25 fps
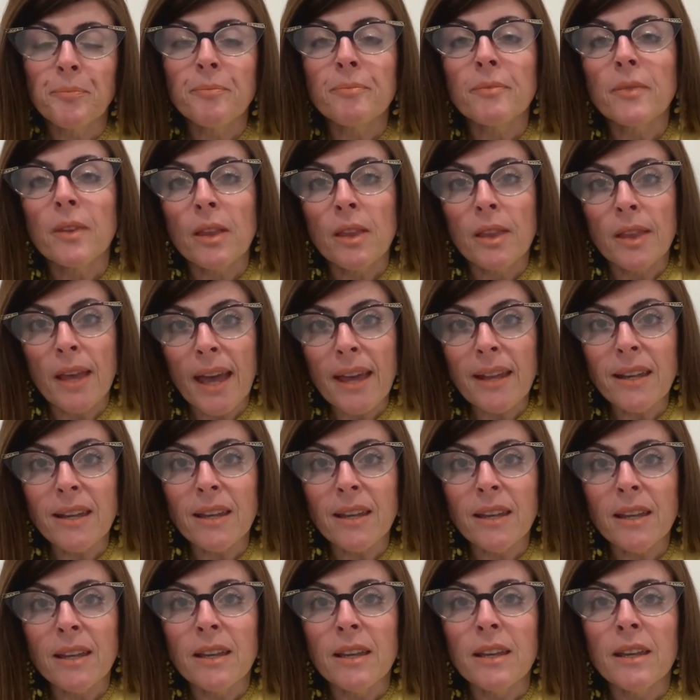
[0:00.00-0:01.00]

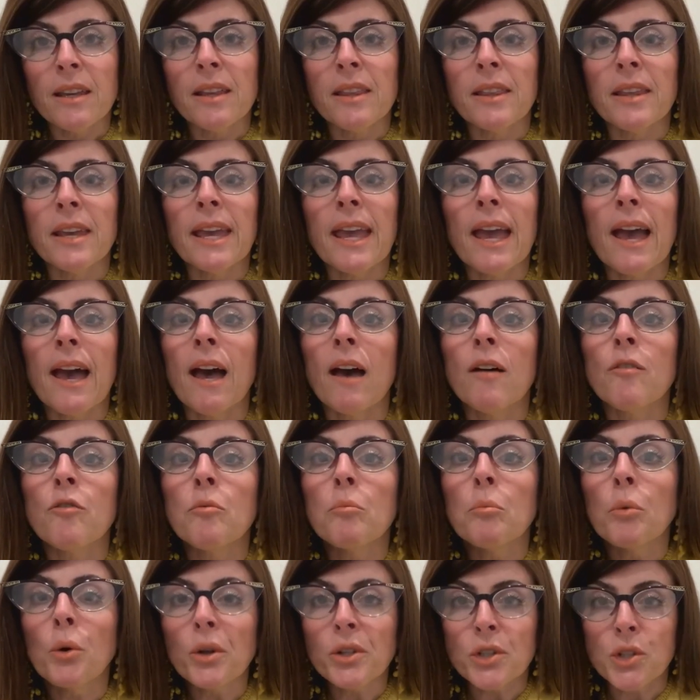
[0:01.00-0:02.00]
Then they have
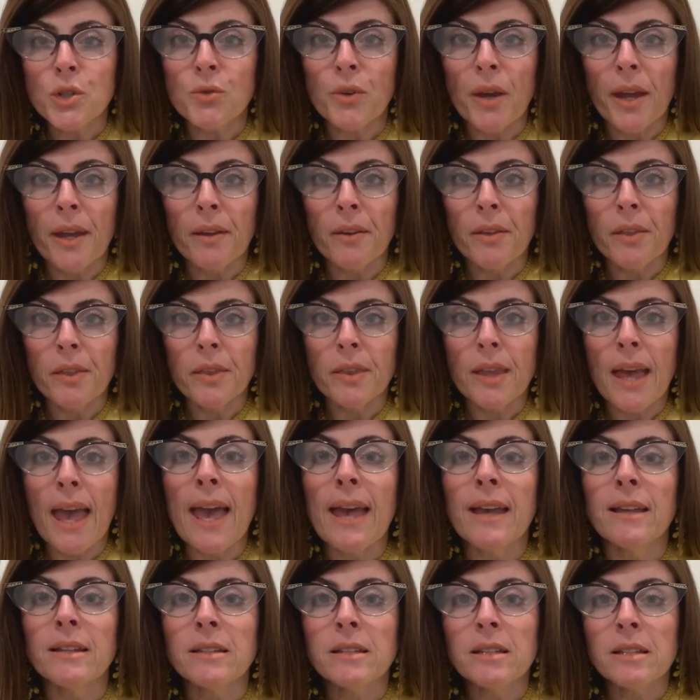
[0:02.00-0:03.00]
more strength
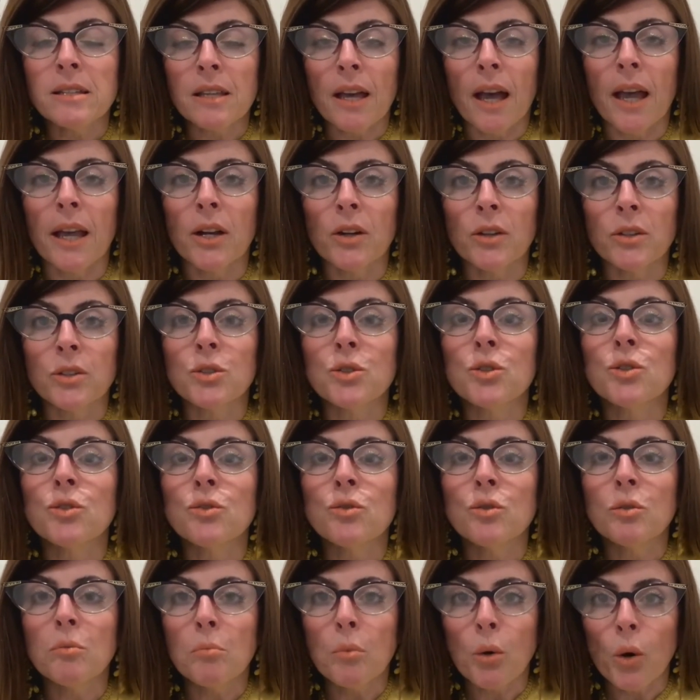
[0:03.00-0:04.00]
and desire to
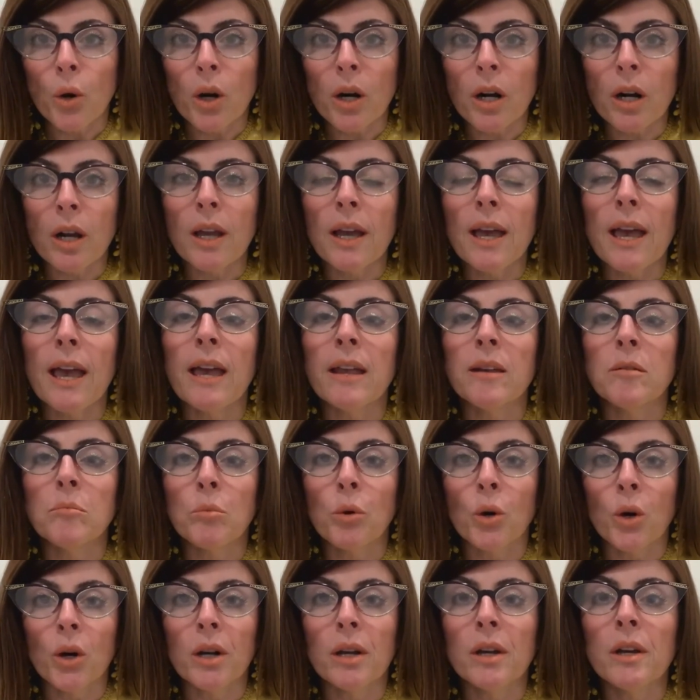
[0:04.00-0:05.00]
do more and
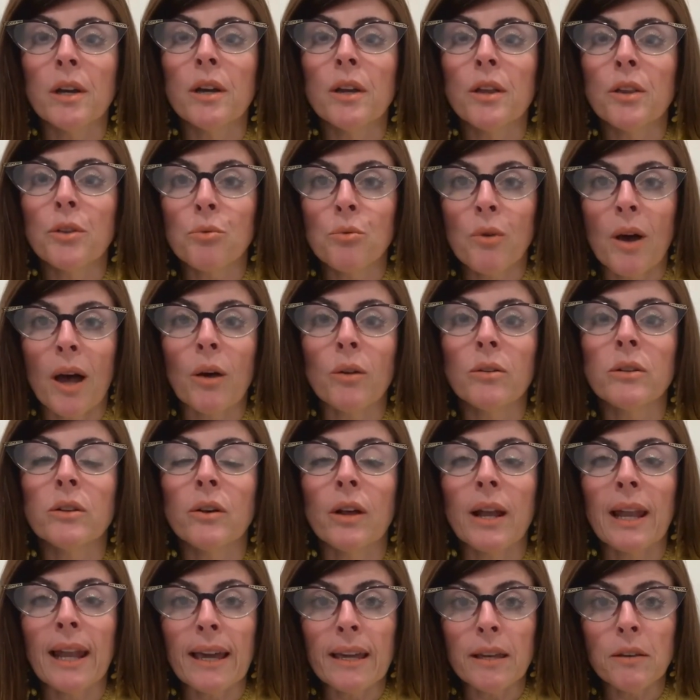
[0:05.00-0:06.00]
more throughout
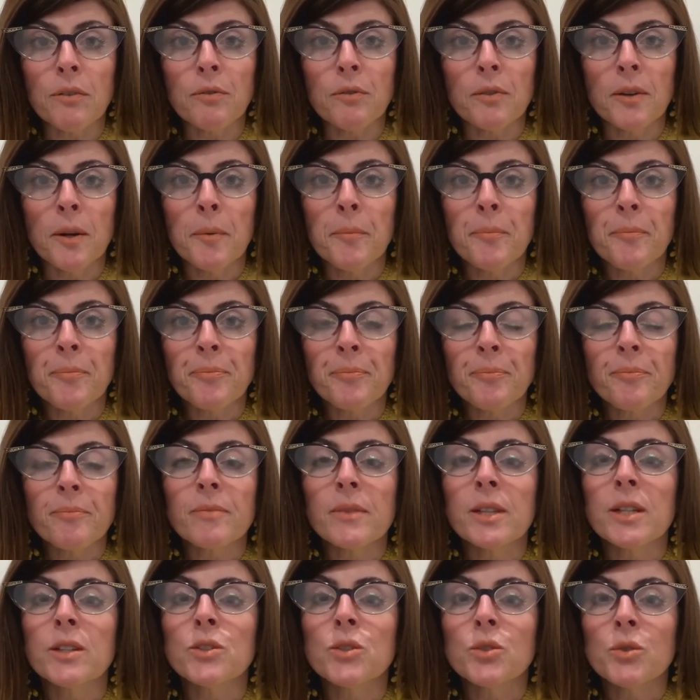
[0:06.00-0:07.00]
their life.
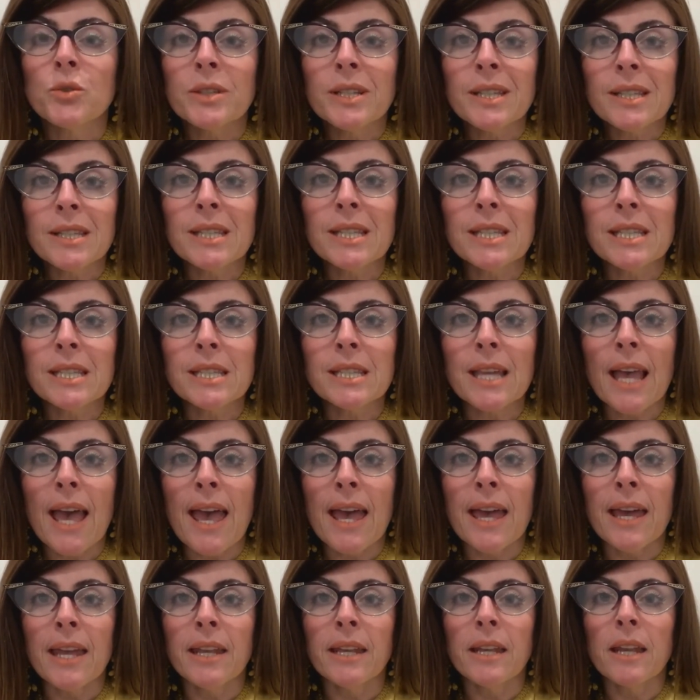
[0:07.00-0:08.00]
So this is
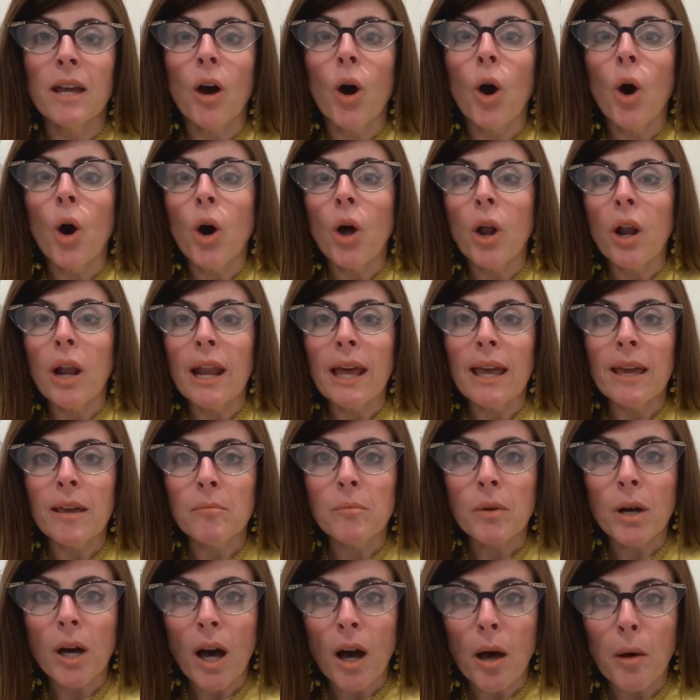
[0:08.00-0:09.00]
an
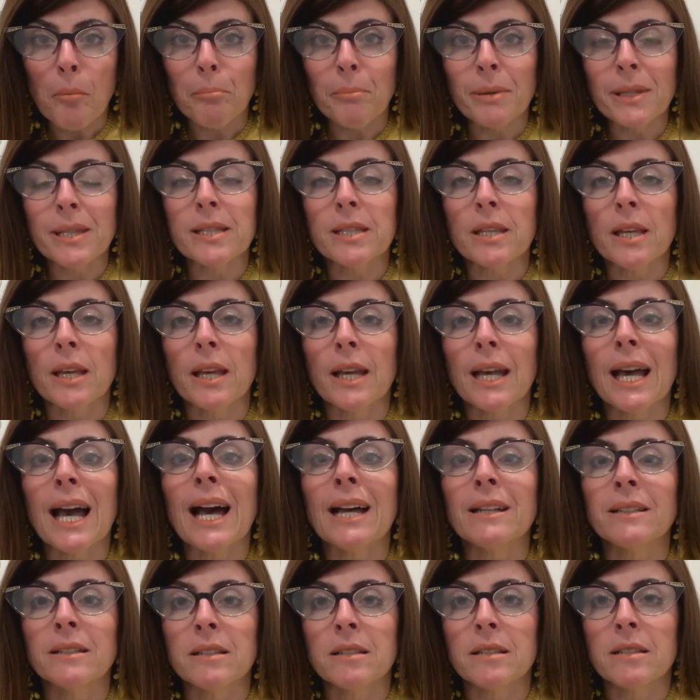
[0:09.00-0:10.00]
all-encompassing
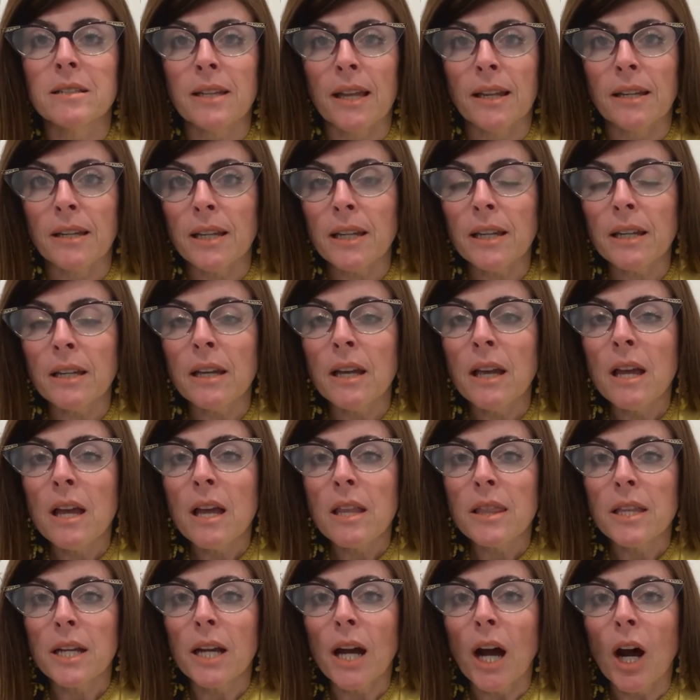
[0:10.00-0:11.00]
understanding
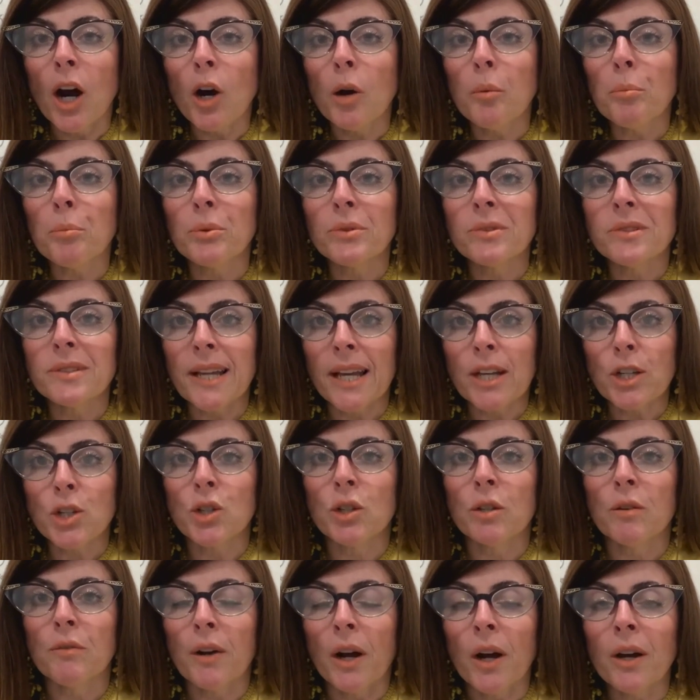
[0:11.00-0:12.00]
that our
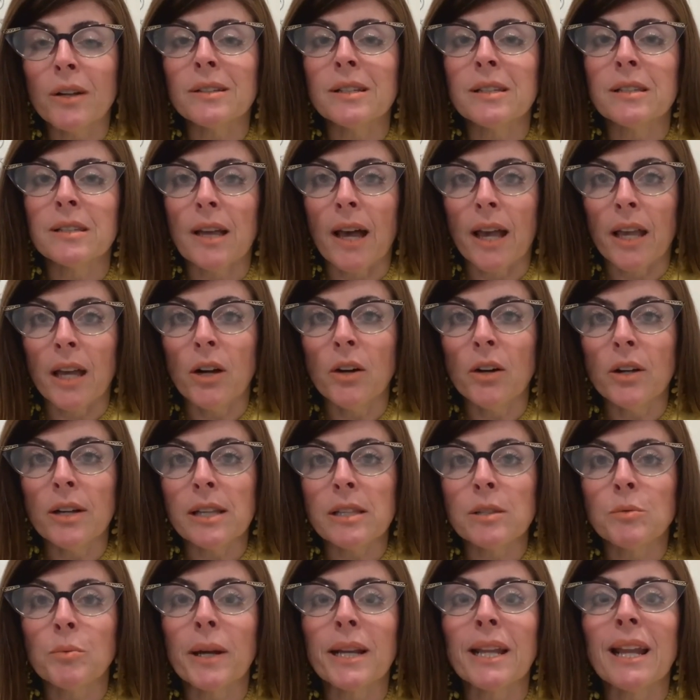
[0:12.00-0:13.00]
protection of our desire
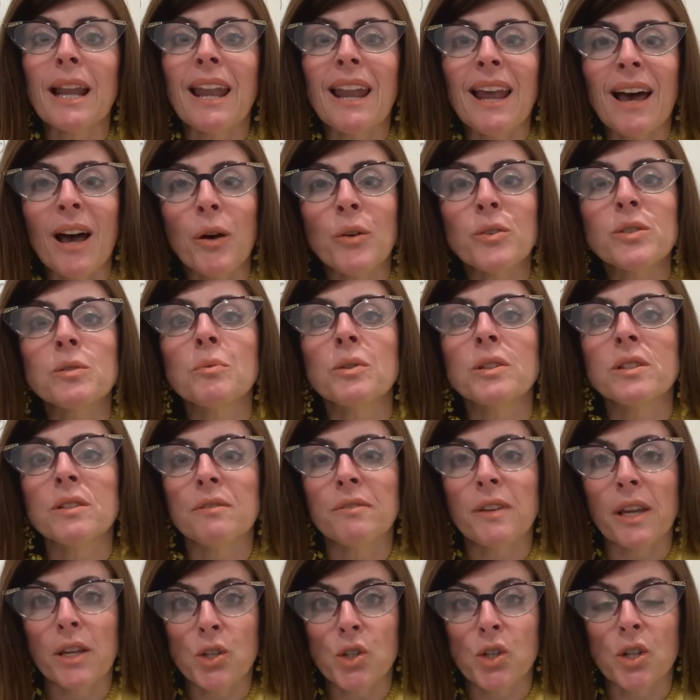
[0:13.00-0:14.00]
is what allows
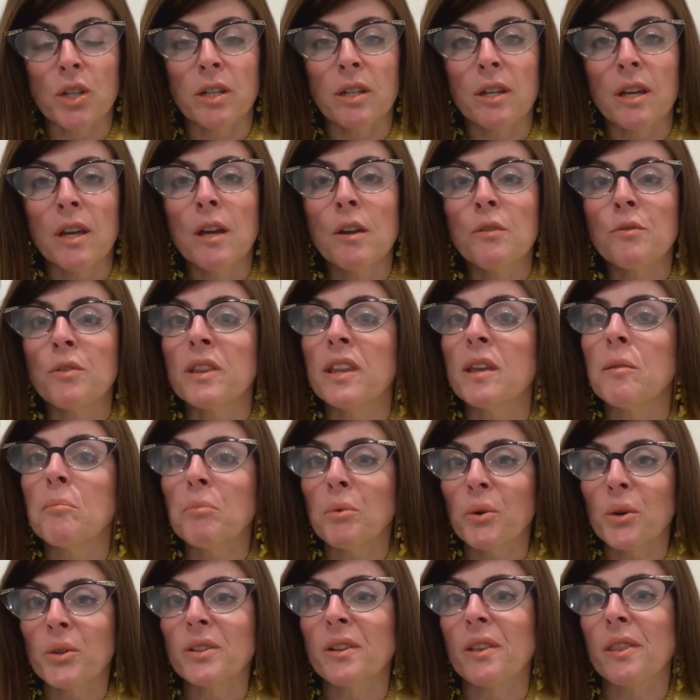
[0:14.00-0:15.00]
motivation for the
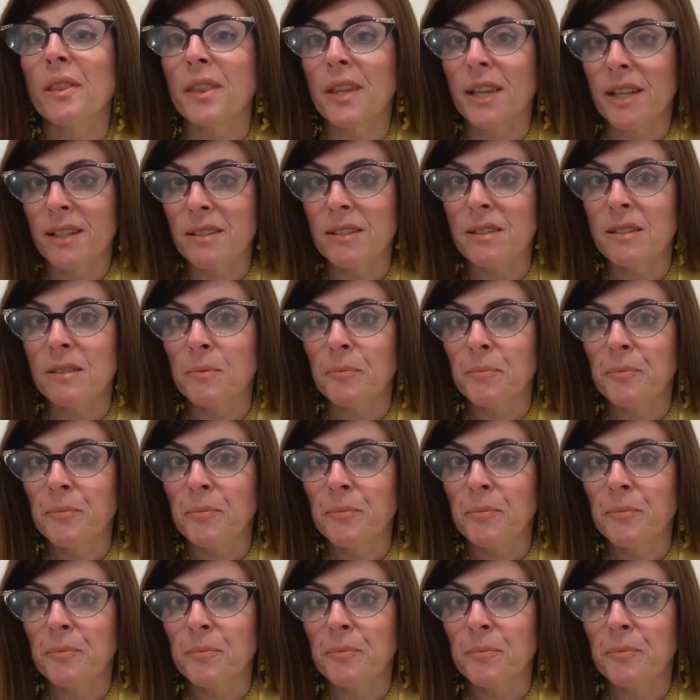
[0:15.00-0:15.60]
important things.